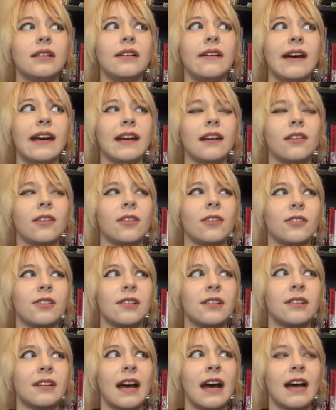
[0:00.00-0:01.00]
like her
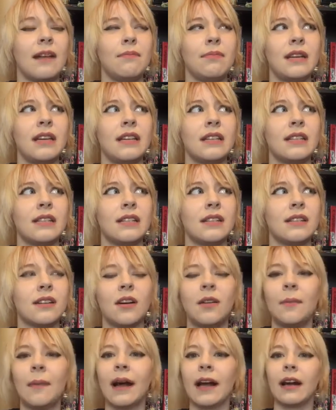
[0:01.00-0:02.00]
side pieces.
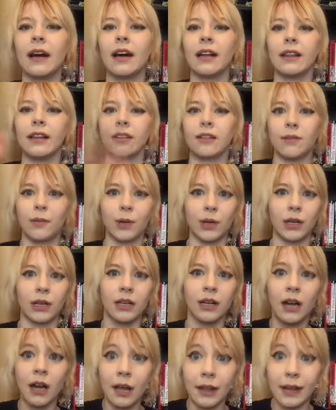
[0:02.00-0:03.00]
Oh my god, there were
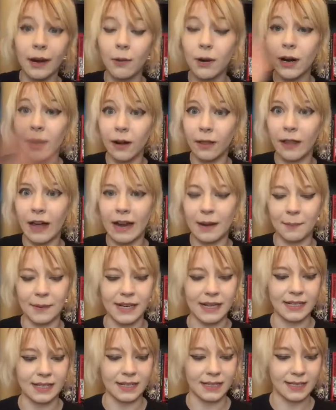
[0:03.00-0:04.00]
a lot of
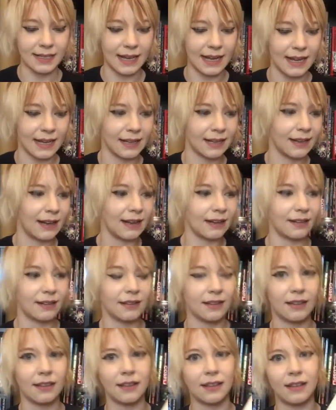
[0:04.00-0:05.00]
pieces. Like,
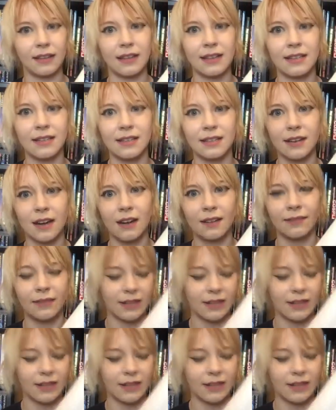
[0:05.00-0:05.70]
this stuff